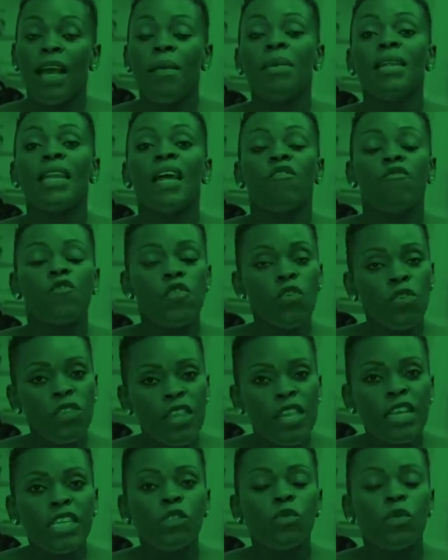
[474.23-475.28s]
i mean a few
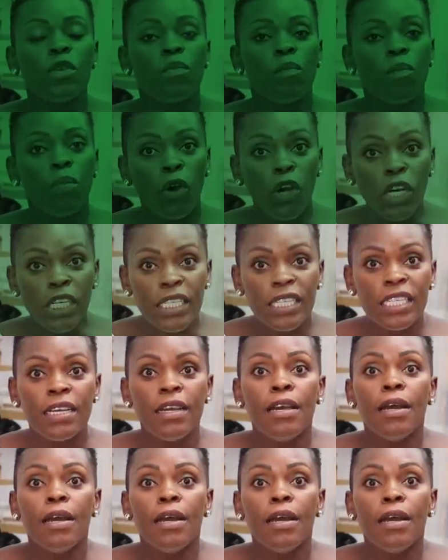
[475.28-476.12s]
things we bought